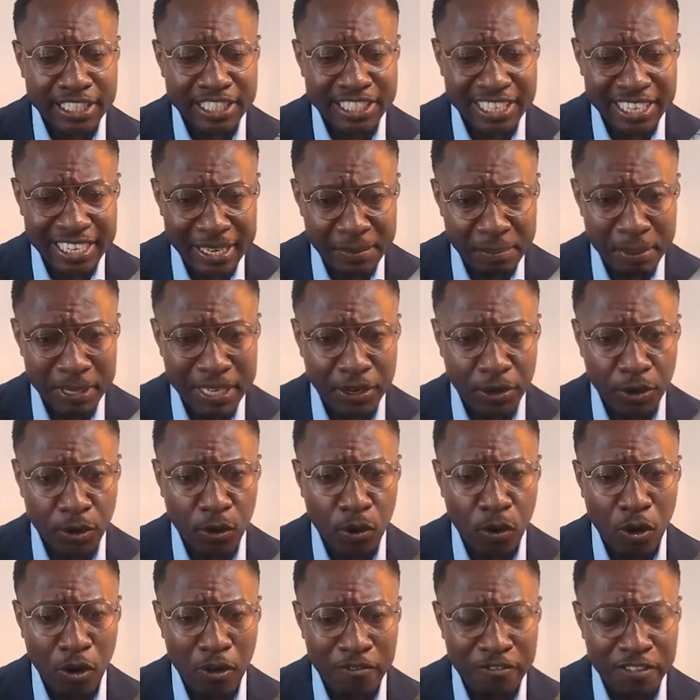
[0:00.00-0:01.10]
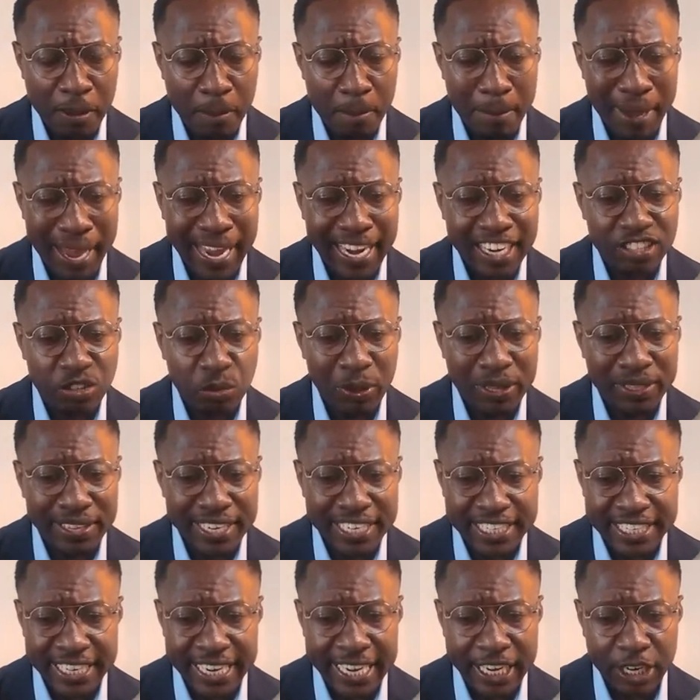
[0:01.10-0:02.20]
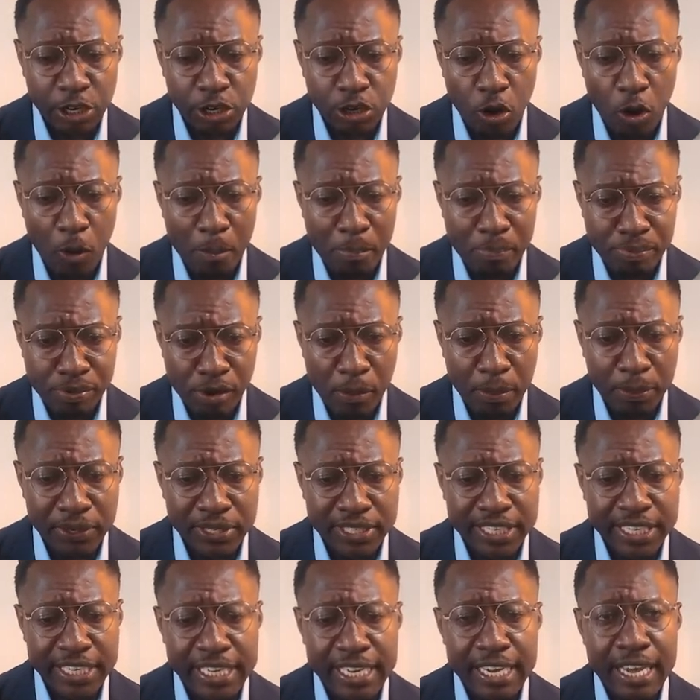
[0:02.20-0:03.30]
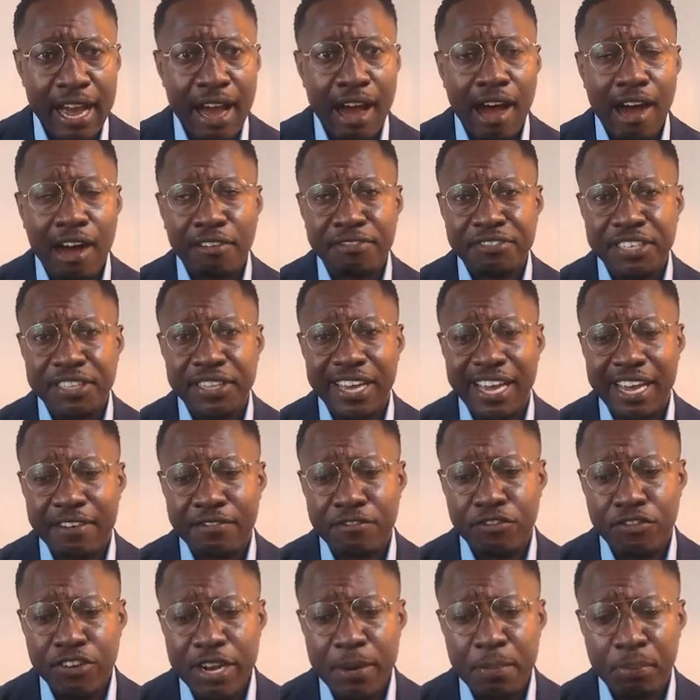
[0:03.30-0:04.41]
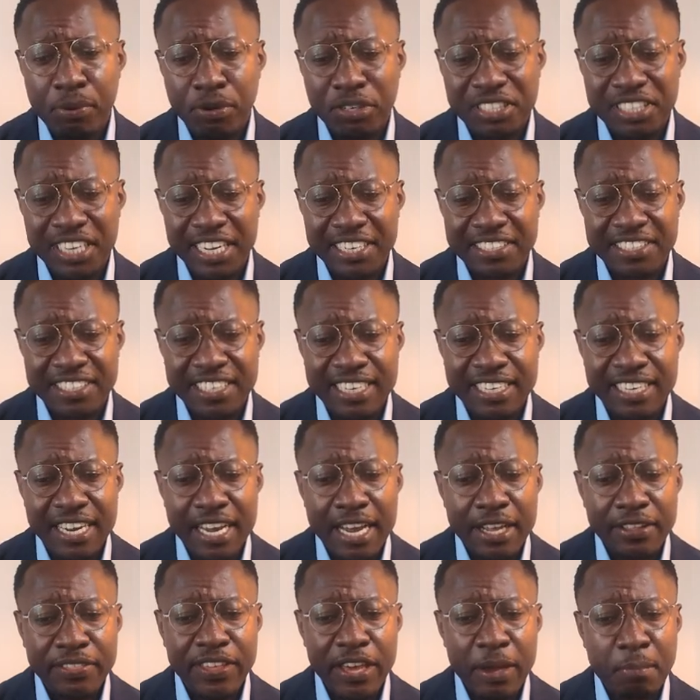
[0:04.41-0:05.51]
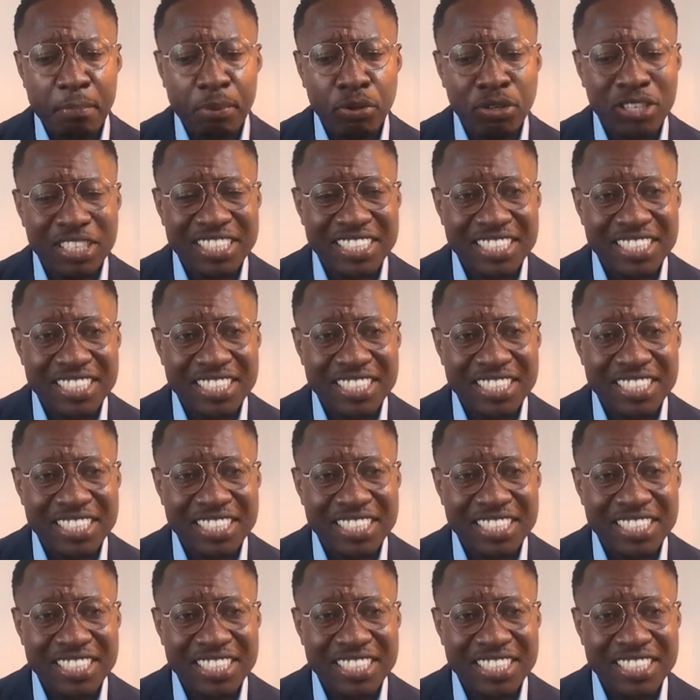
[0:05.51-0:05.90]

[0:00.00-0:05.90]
Typical of the banks, when they take on a property after they have repossessed it, they put